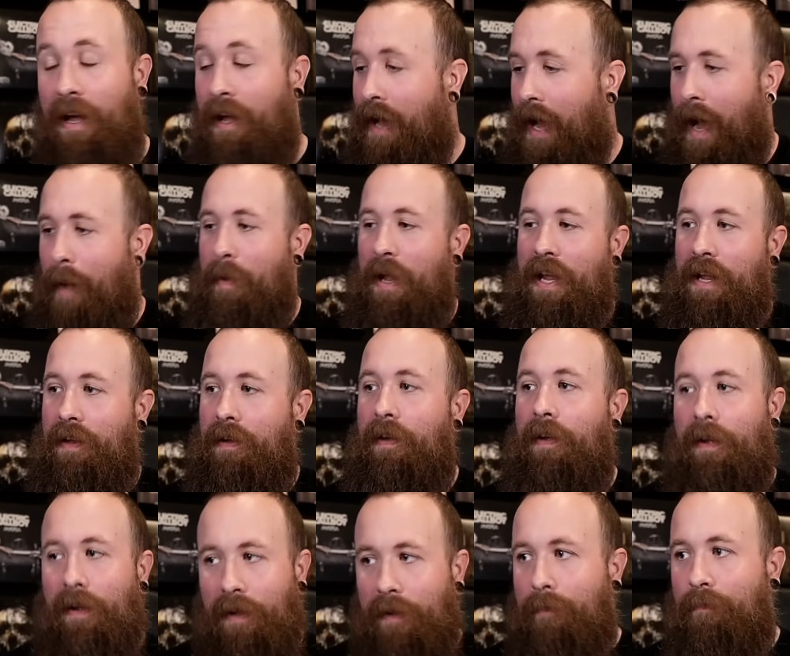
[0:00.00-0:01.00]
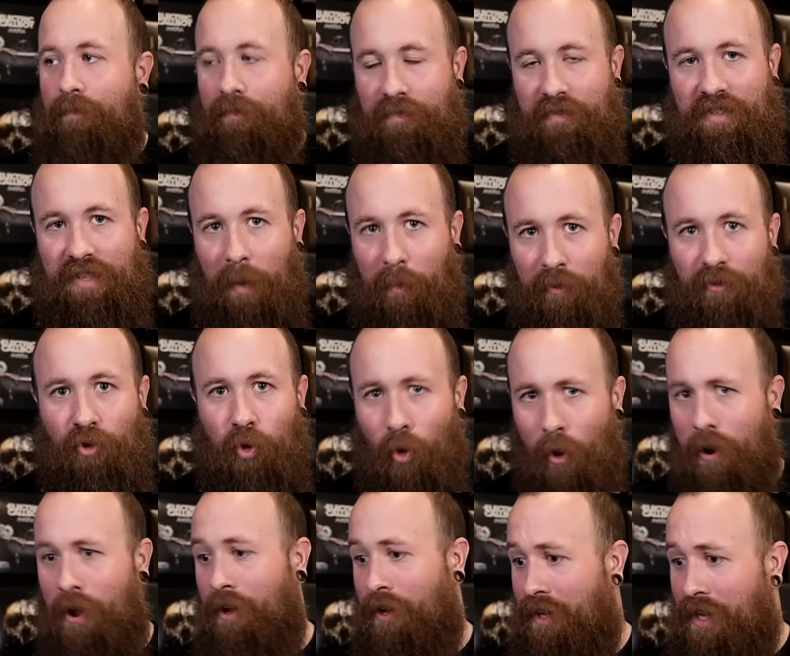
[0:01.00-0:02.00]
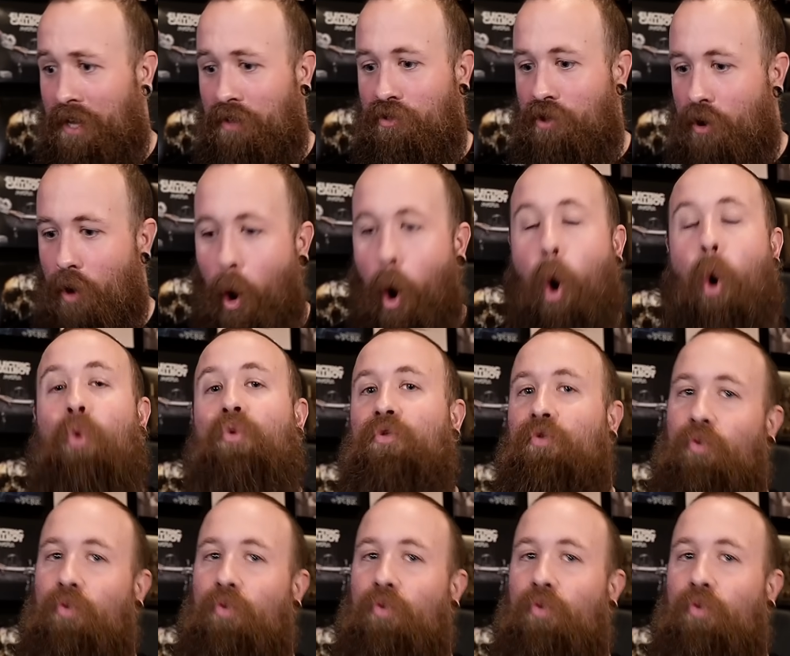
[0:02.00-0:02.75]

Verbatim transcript: I mean, Sepultura in their own